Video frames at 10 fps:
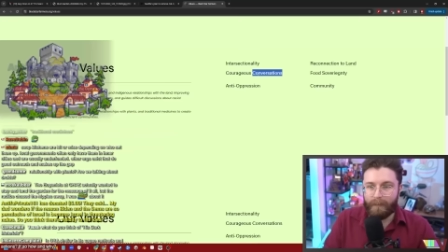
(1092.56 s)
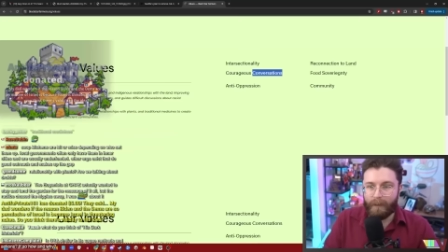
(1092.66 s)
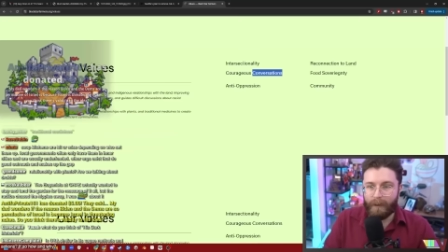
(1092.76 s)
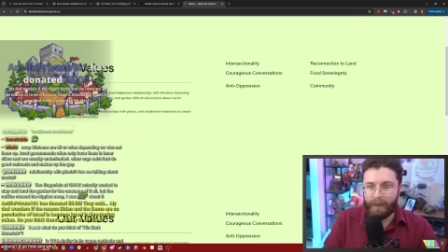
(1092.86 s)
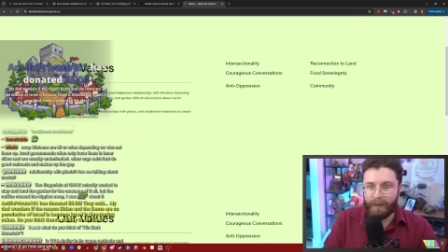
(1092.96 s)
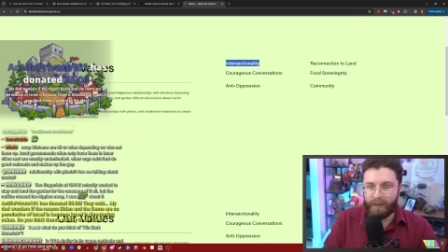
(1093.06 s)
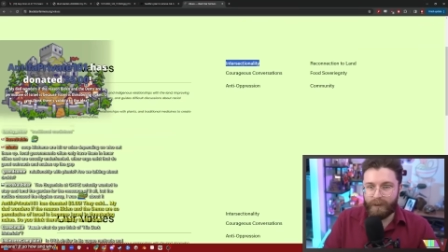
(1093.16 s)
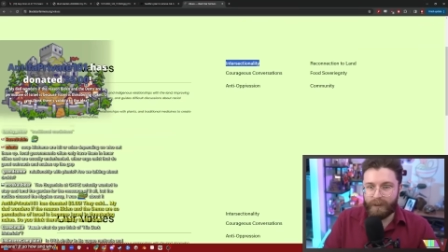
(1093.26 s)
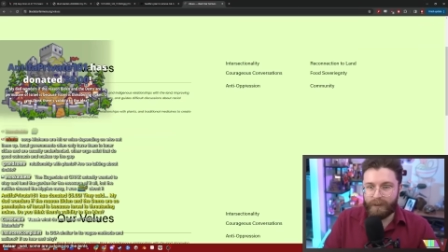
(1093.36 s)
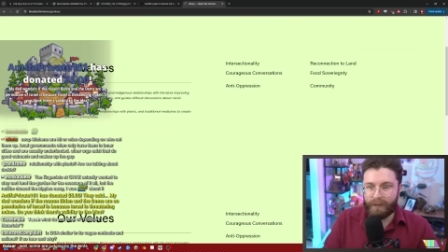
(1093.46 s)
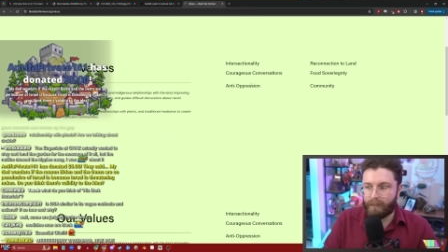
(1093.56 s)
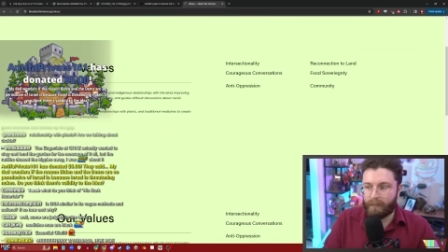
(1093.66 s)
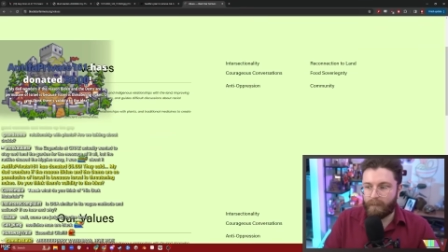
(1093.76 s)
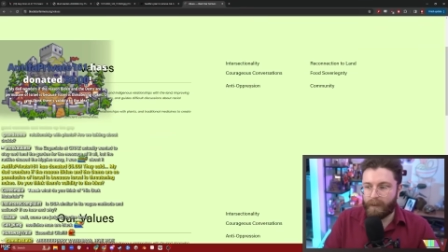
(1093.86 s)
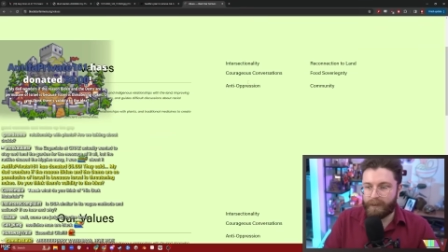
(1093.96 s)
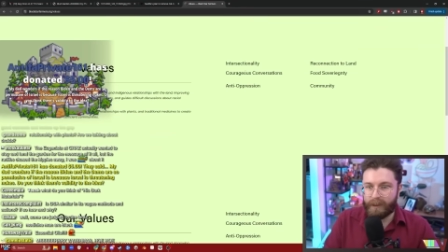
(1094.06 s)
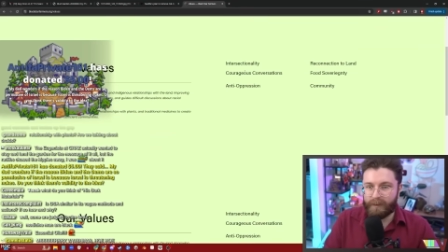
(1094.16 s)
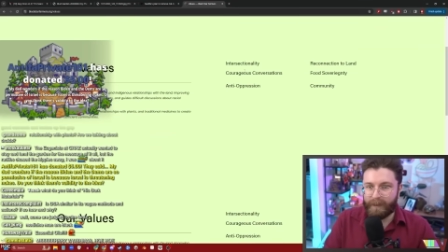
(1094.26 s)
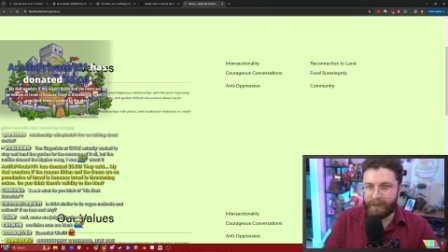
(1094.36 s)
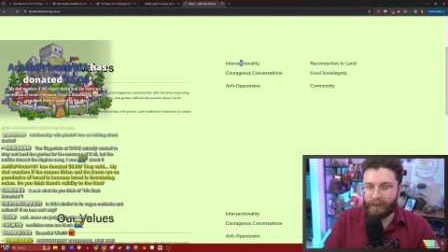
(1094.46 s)
Oh, these are just... Why is the
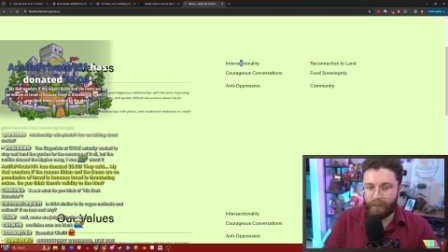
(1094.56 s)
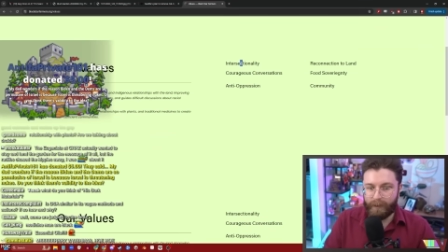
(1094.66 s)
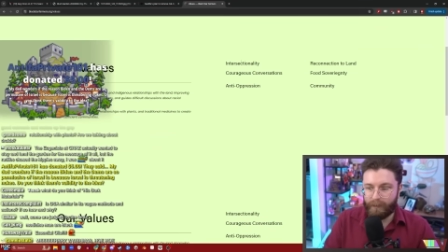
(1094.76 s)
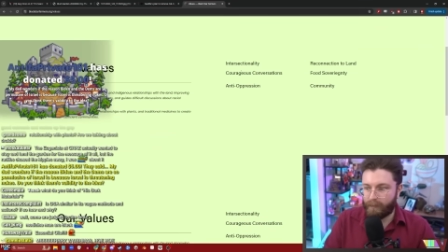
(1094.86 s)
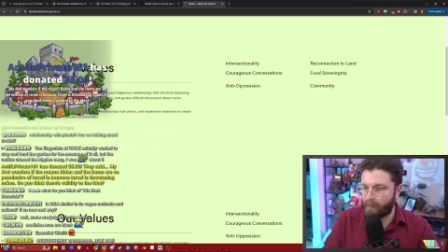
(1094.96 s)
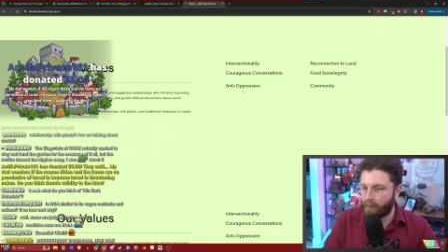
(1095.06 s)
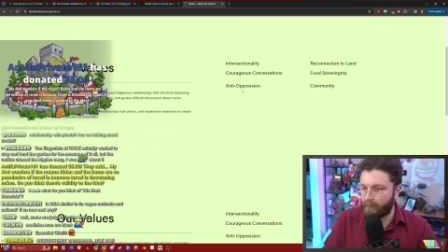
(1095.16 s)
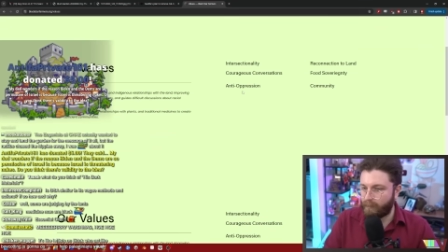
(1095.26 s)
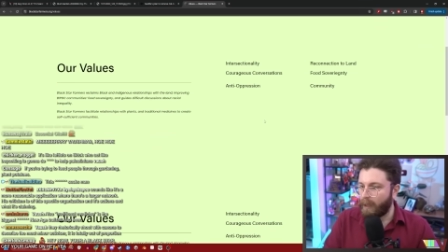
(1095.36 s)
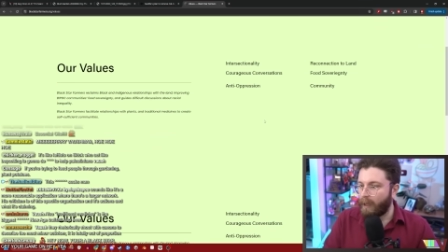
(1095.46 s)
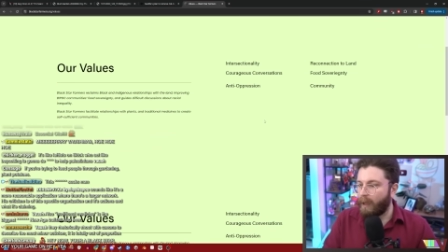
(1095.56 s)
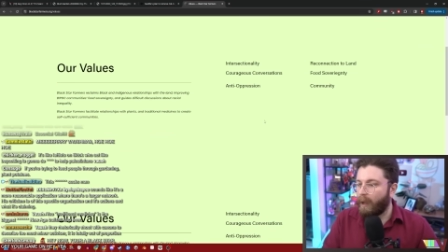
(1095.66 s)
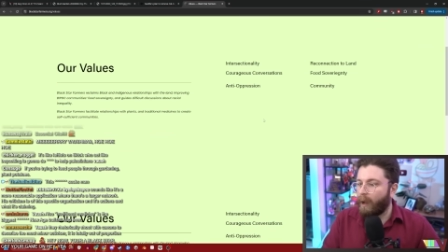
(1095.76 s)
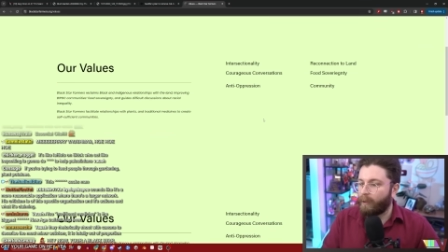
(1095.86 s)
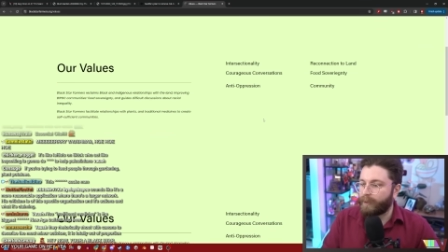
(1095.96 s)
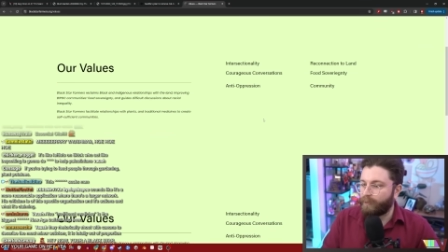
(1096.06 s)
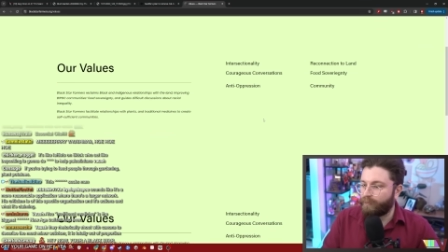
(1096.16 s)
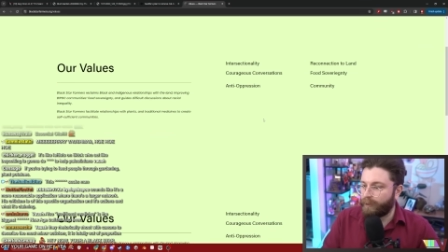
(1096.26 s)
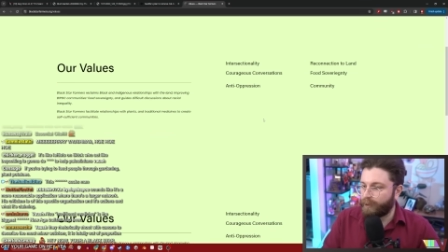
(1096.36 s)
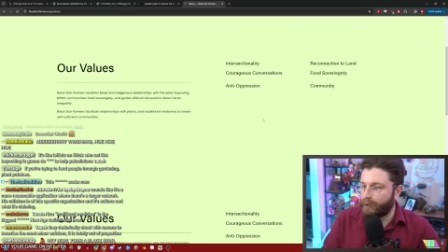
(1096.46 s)
spacing weird? Also,
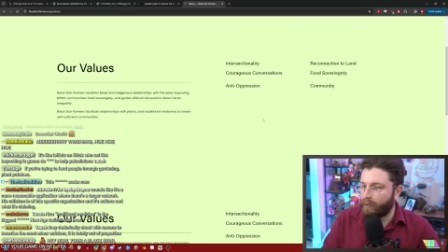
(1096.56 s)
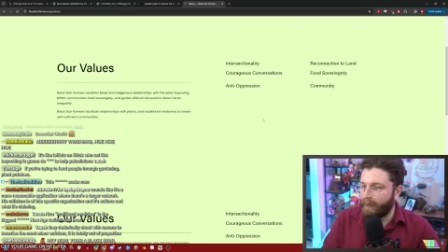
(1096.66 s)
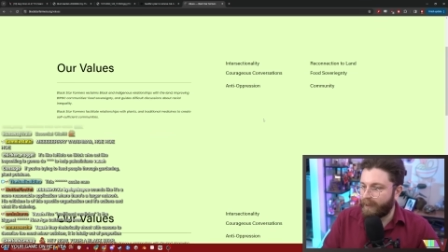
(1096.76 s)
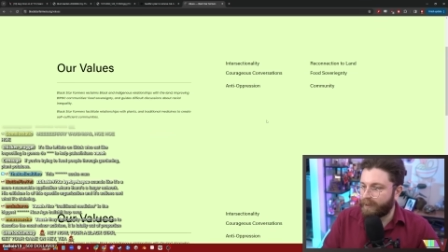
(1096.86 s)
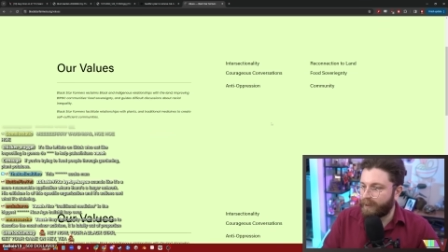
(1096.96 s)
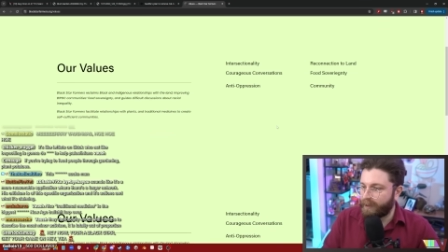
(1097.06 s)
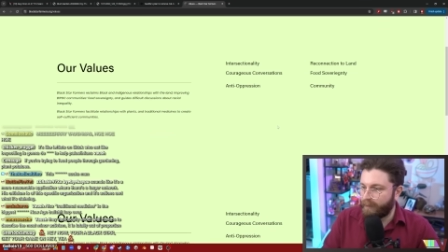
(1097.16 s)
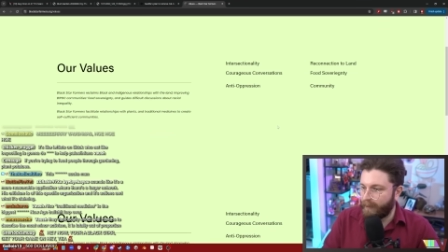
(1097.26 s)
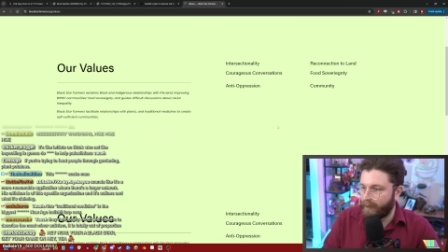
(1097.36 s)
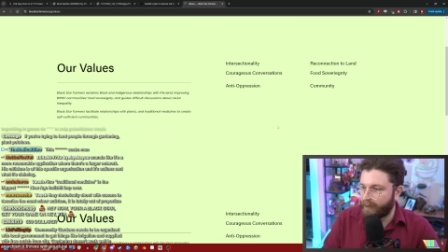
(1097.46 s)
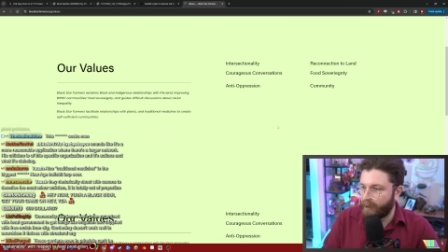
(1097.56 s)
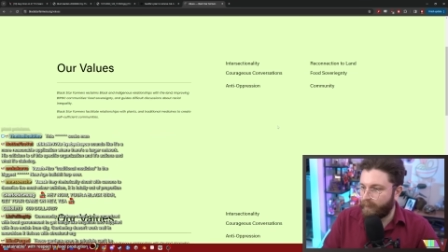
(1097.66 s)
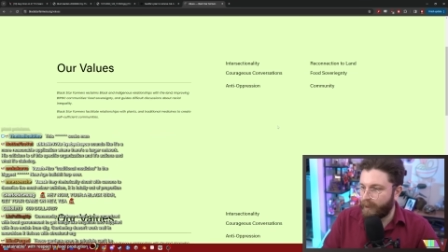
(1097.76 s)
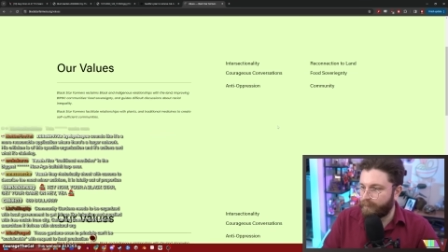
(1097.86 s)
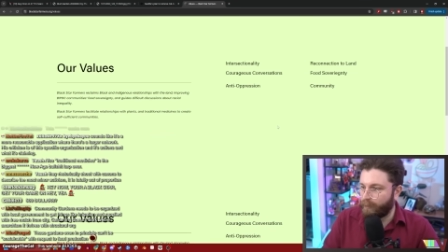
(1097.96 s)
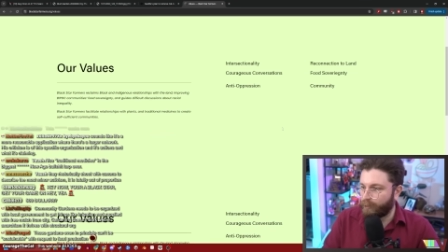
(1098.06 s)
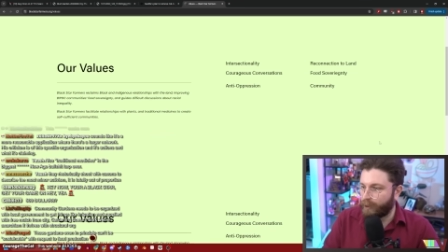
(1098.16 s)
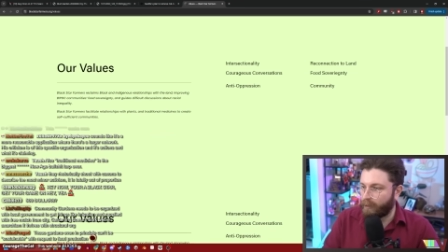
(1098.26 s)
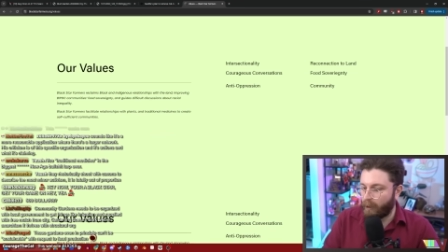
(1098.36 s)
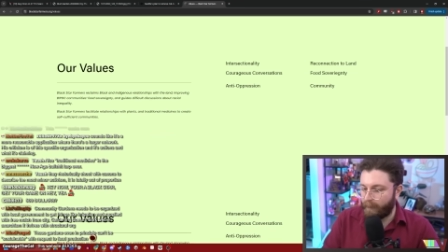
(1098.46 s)
traditional medicine is the biggest New Age
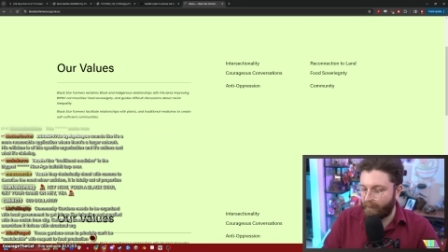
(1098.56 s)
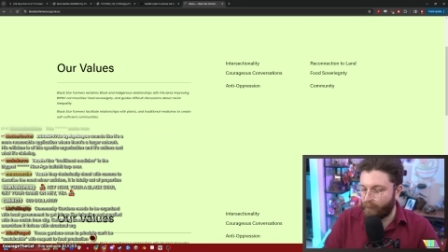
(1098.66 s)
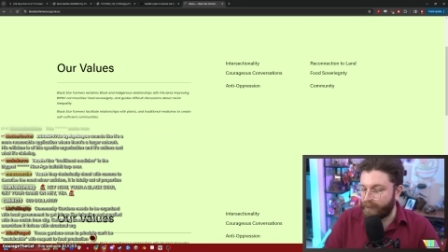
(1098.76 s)
bullshit LARP ever.